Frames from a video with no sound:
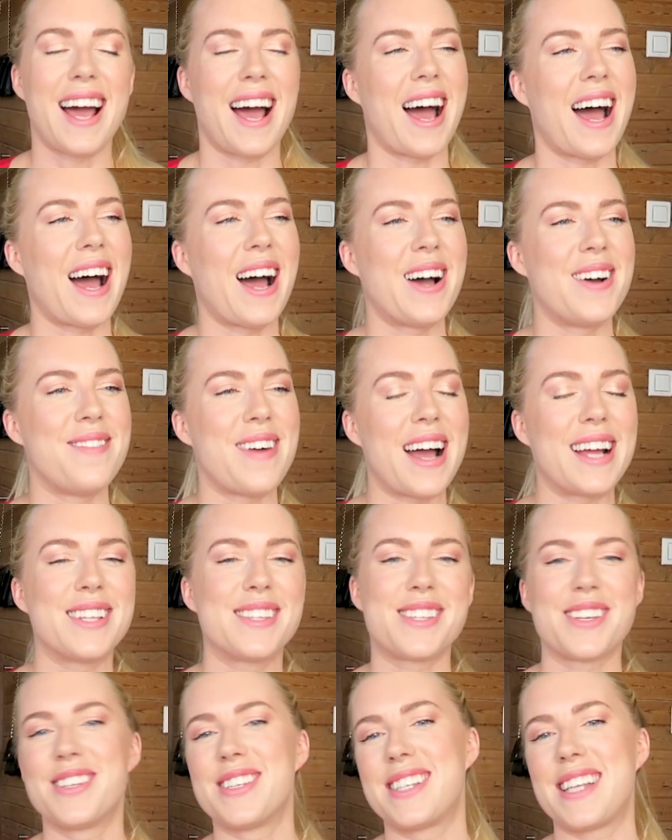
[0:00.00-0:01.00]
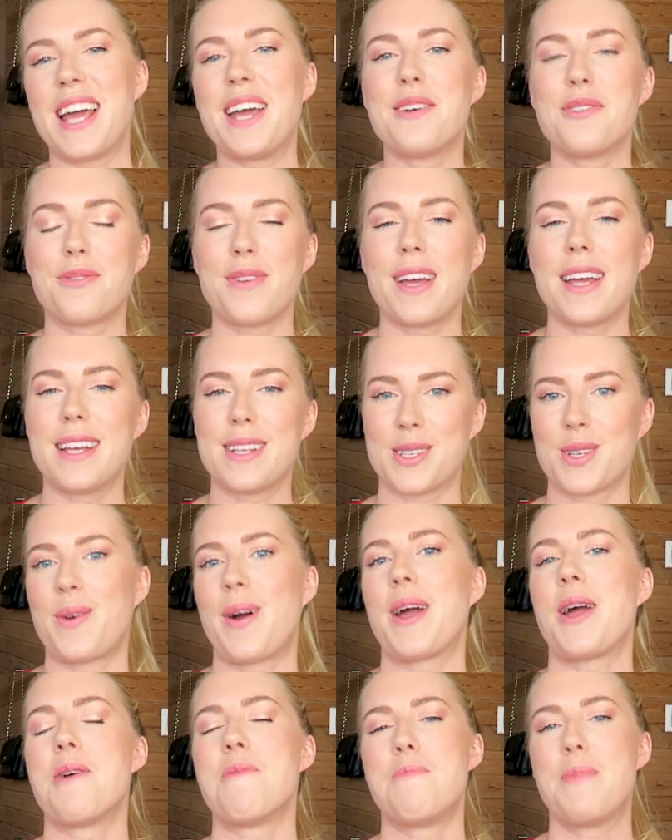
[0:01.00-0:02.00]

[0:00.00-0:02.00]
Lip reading: and so staying fit is quite a